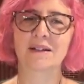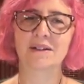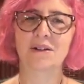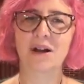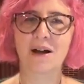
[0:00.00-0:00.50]

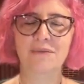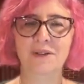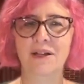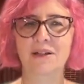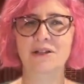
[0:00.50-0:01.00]

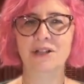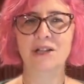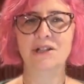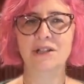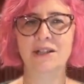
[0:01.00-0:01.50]
coughing,
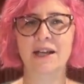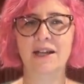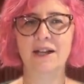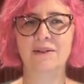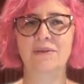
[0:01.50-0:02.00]
congestion, that
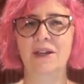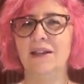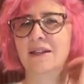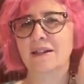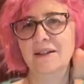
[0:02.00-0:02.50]
kind of thing,
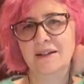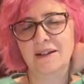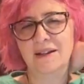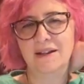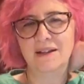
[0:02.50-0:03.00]

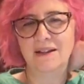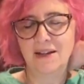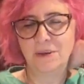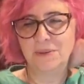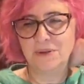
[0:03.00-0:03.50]

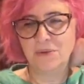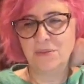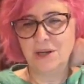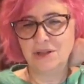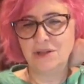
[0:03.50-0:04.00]
helps so
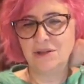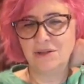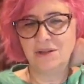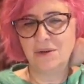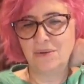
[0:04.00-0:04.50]
much. So.